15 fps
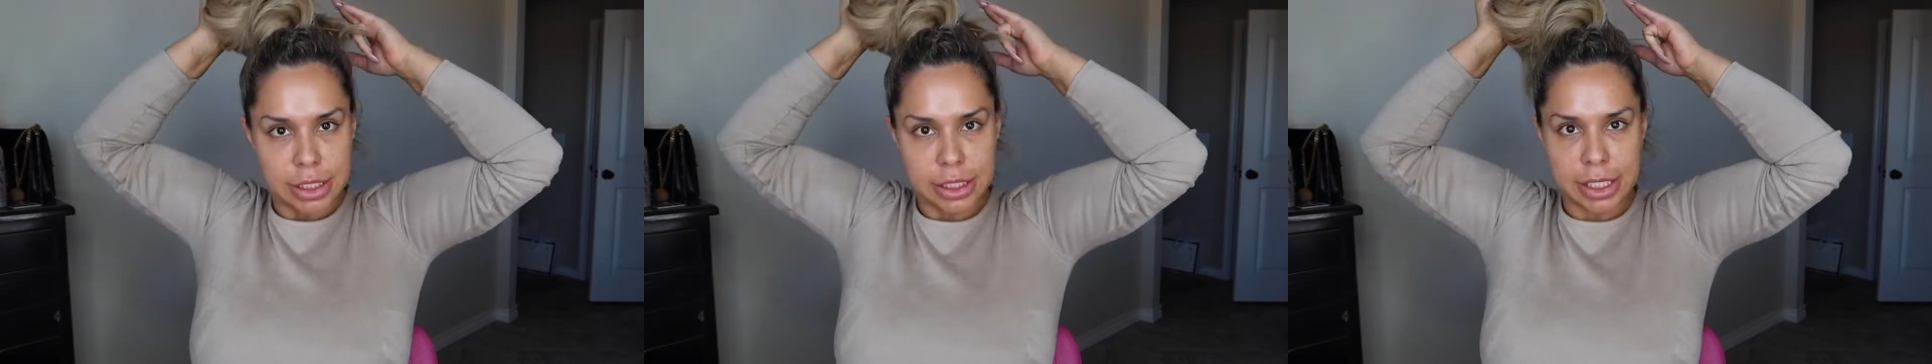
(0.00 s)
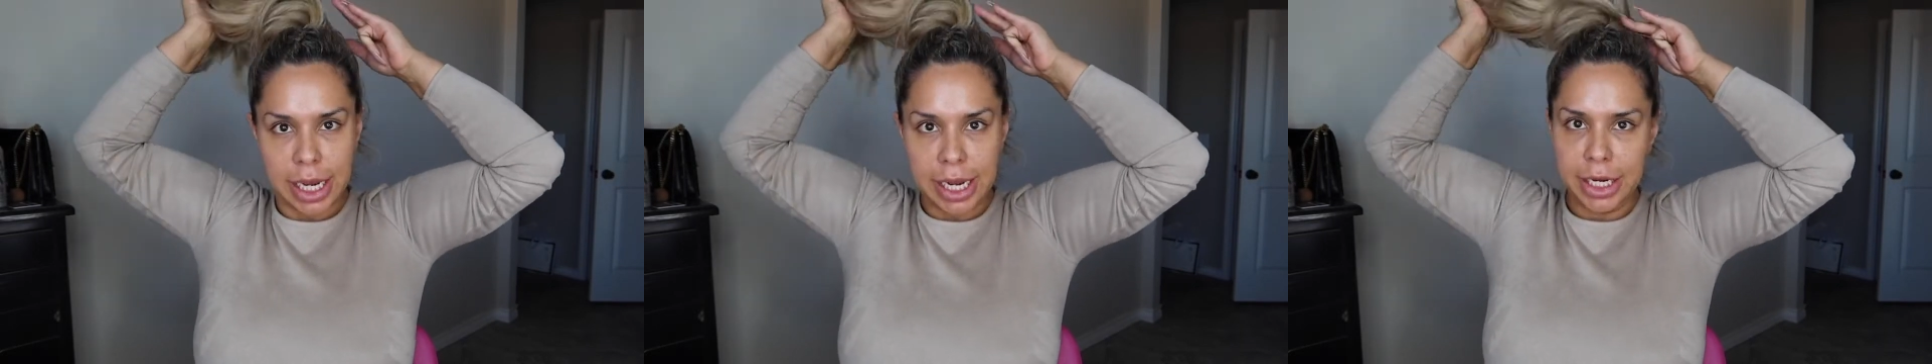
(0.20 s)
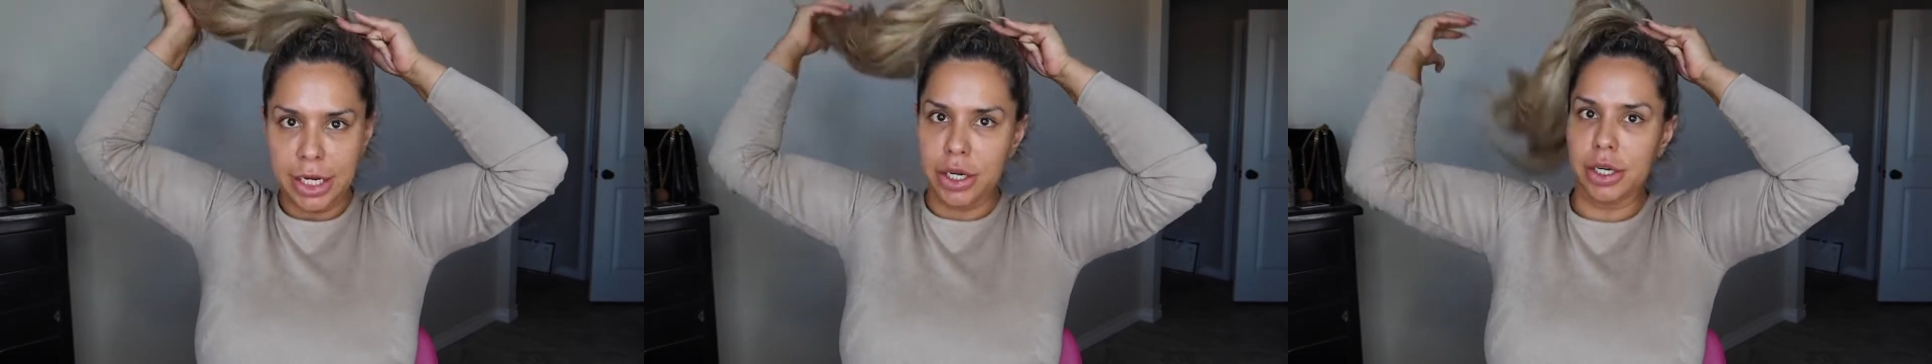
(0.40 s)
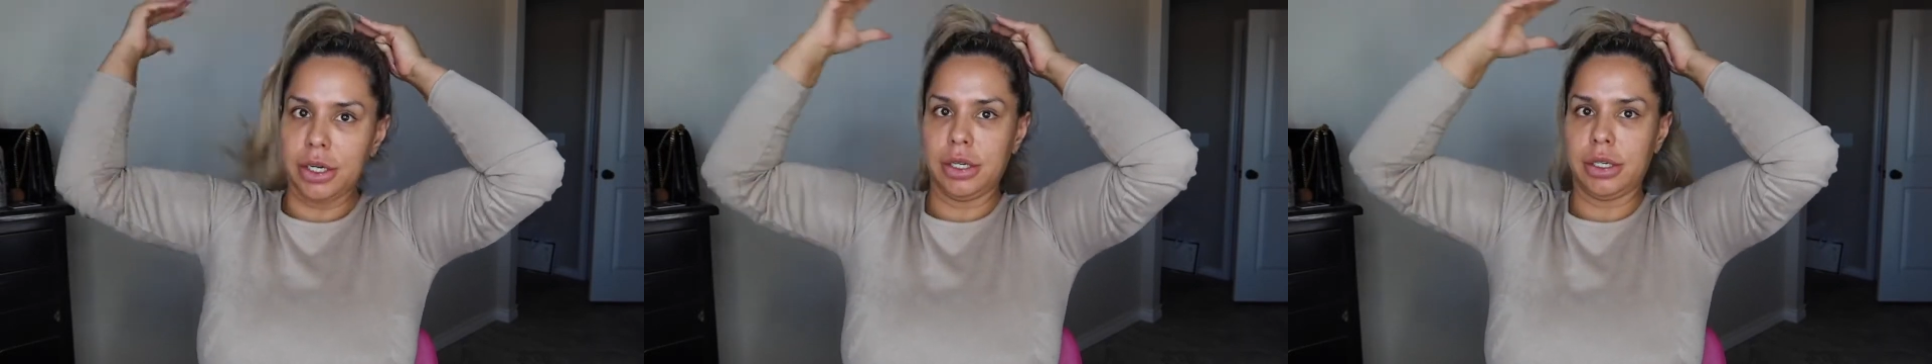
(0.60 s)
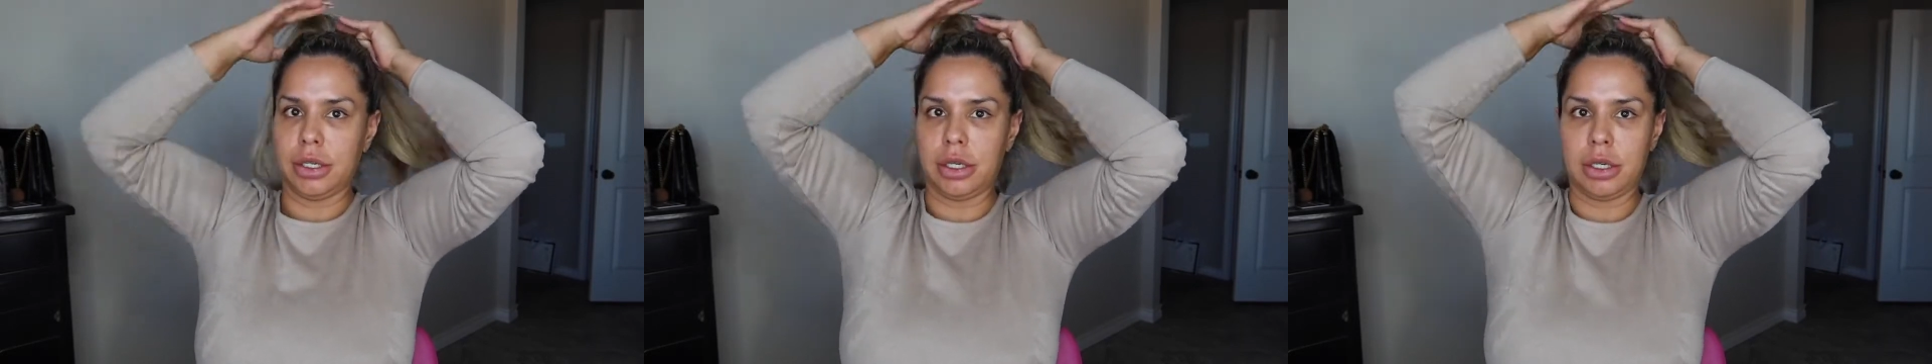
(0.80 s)

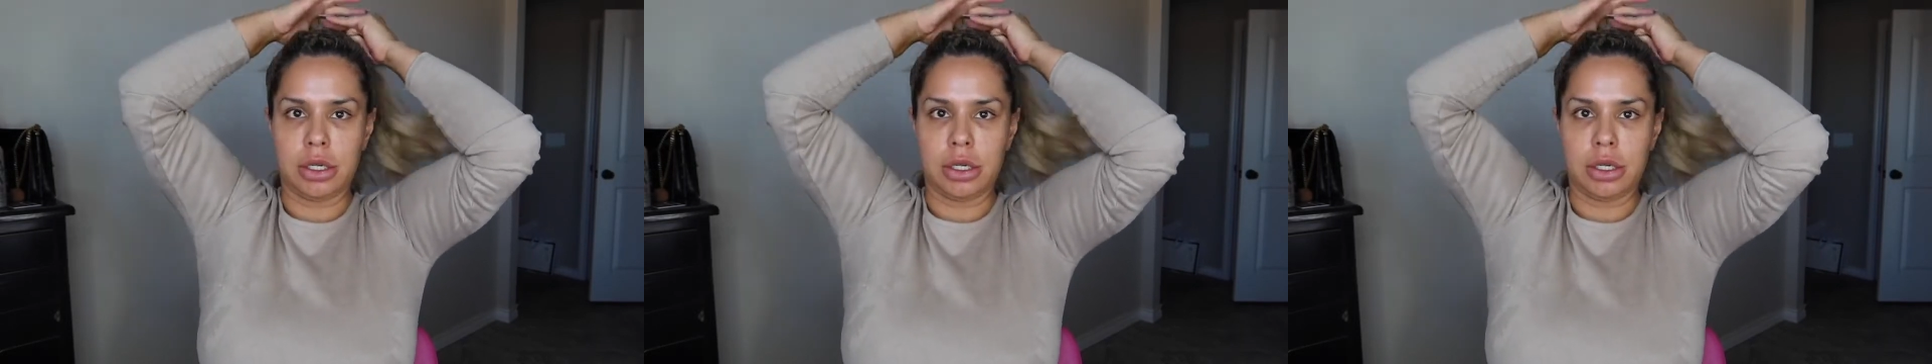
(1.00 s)
tighter